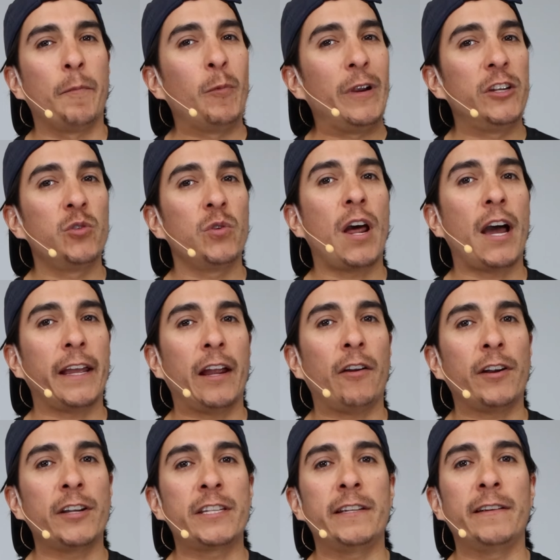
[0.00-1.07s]
We do not
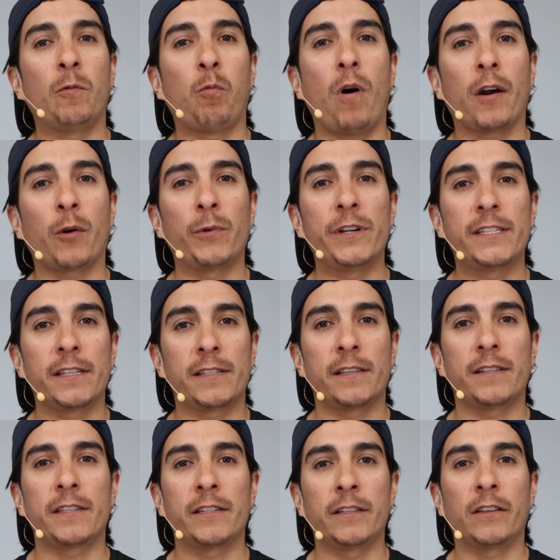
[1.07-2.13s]
guarantee a water
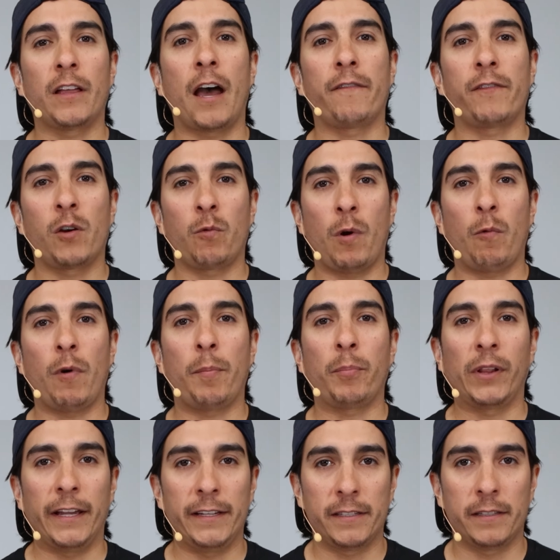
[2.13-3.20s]
resistant seal after we
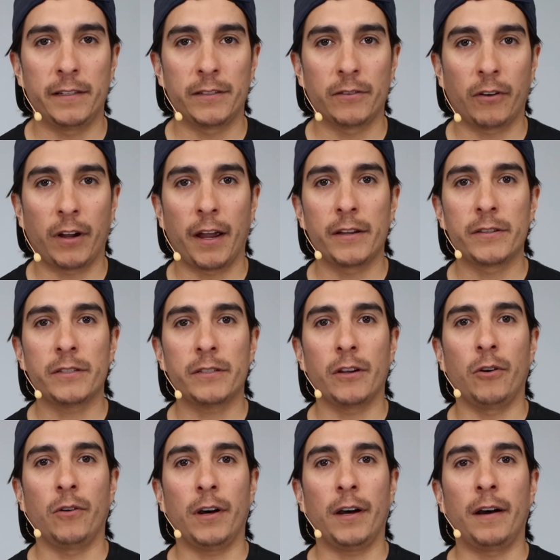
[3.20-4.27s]
replace these, okay?
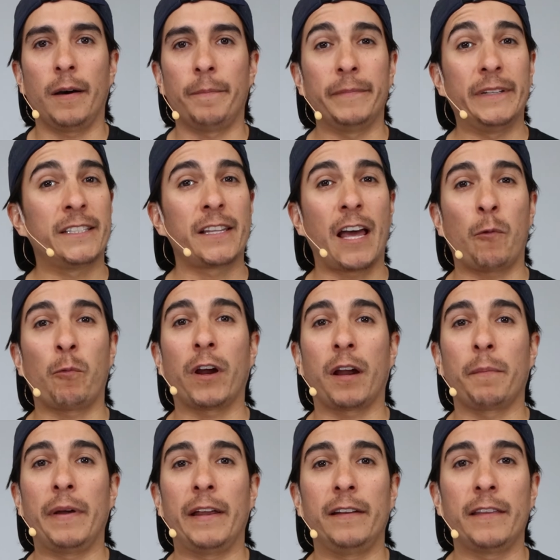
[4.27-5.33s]
So it's not
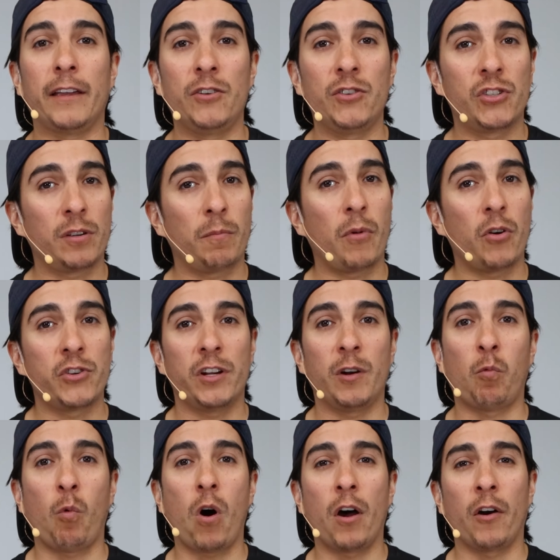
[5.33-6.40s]
recommended that you submerge it in
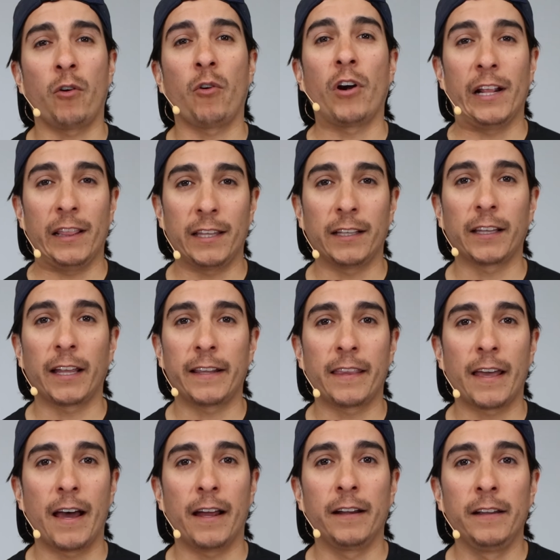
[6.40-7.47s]
water or anything like
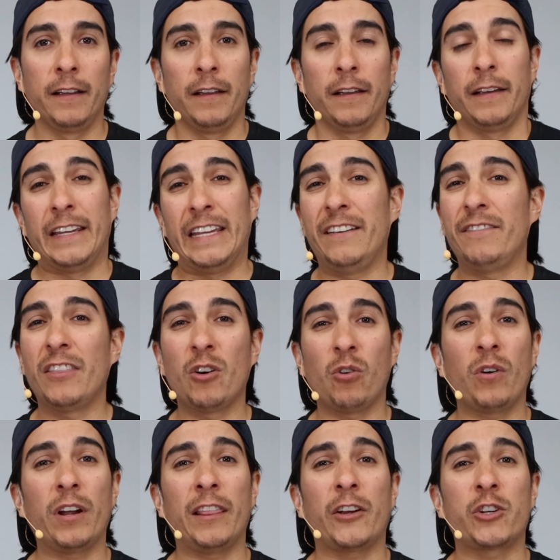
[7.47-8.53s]
that. Even
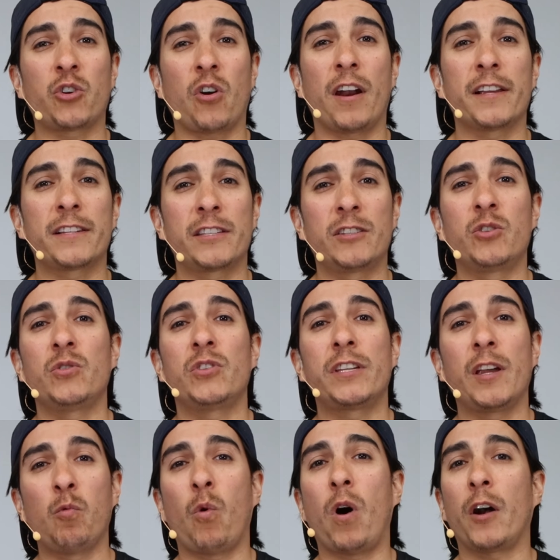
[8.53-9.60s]
though electronics do
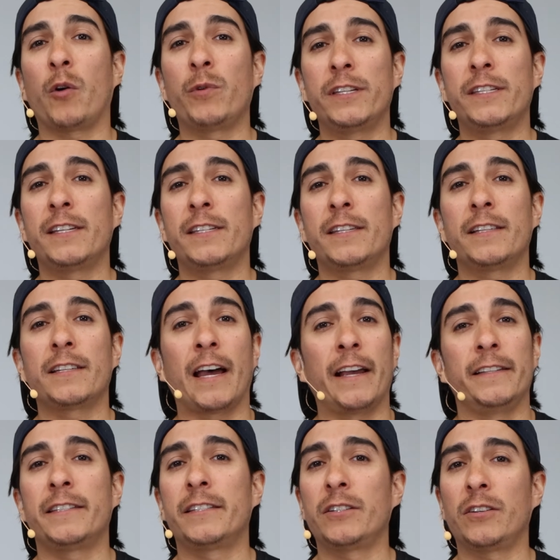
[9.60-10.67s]
say water resistant, I
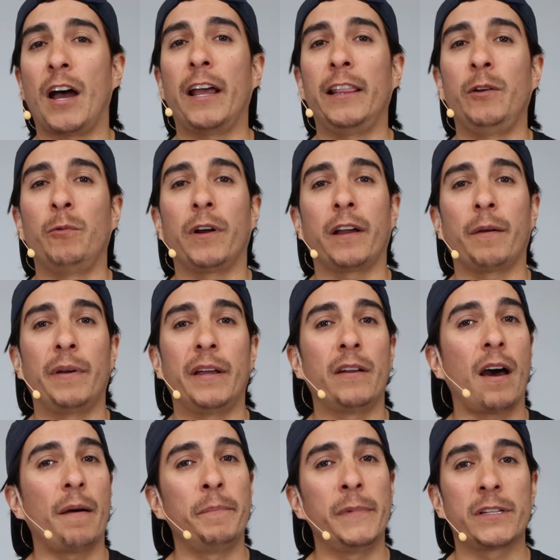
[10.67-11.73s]
still highly recommend
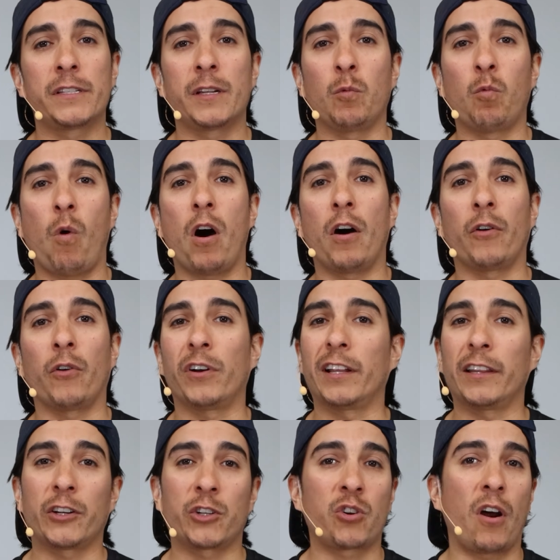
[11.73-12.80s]
not mixing water and
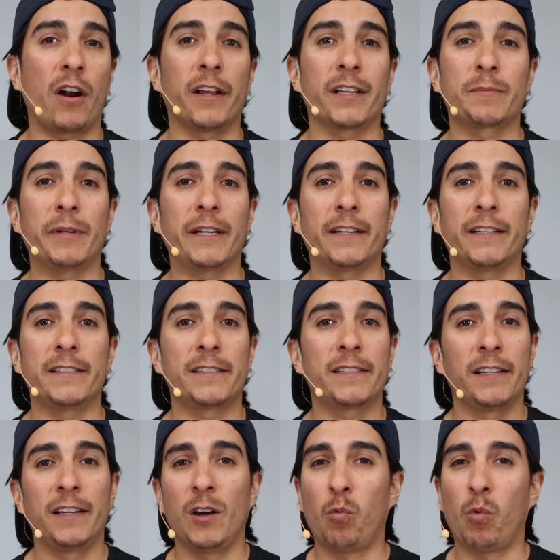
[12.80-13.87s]
electronics, because
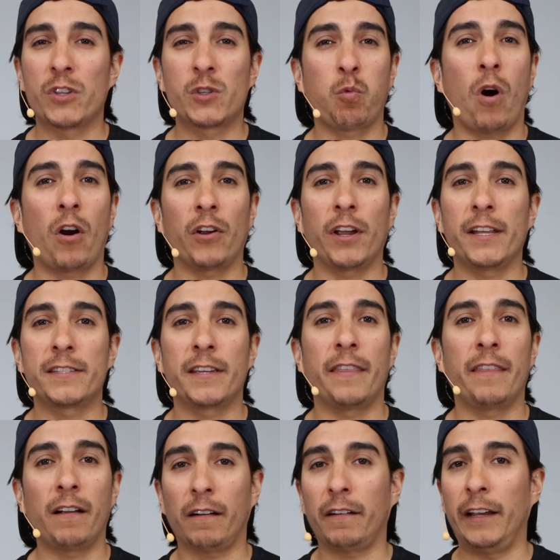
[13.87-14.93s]
once water gets
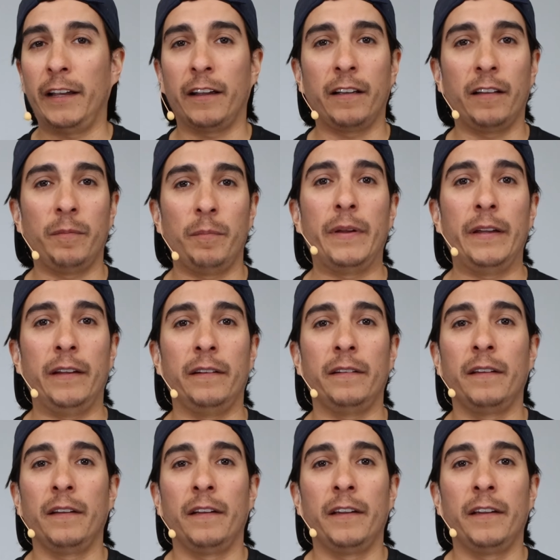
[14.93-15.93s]
in there, it can mean,